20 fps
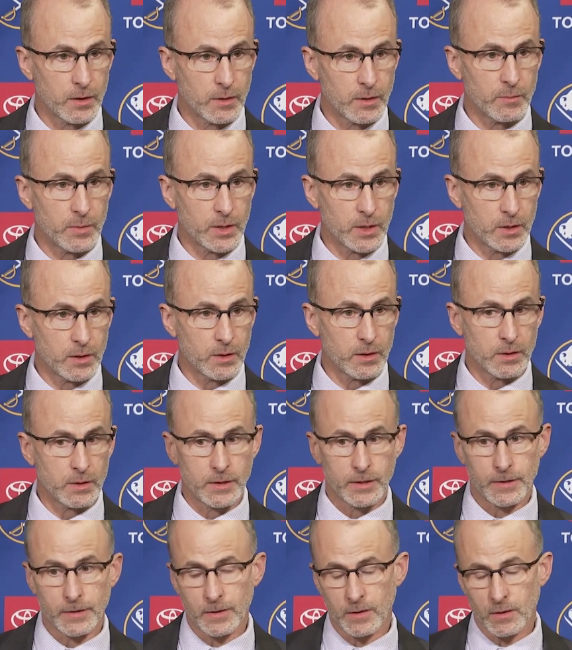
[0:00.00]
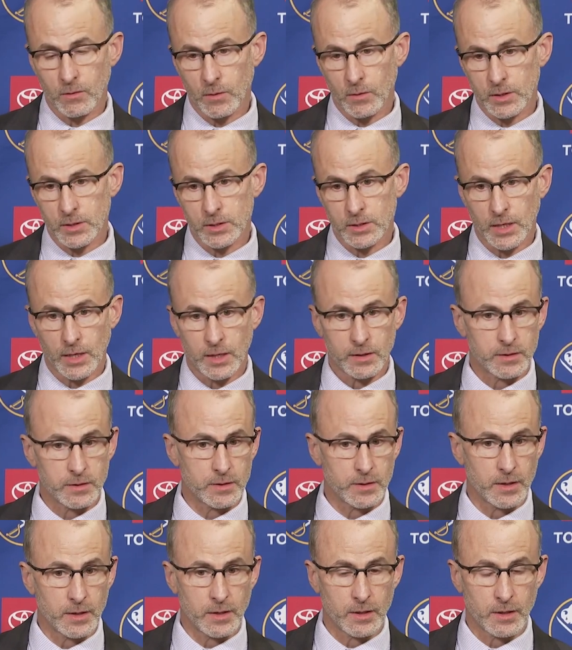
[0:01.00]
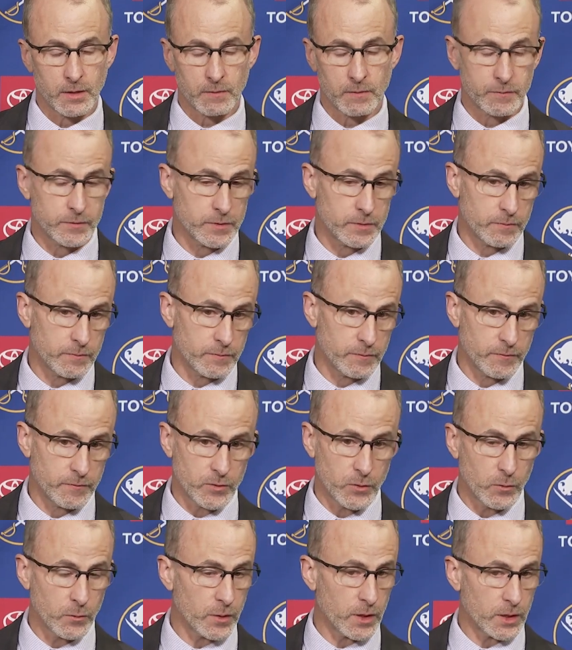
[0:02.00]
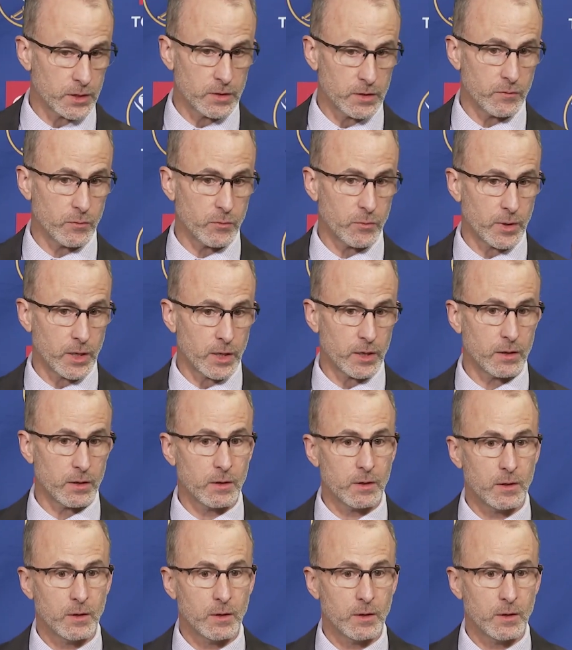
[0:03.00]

I mean, I said it a few things even when I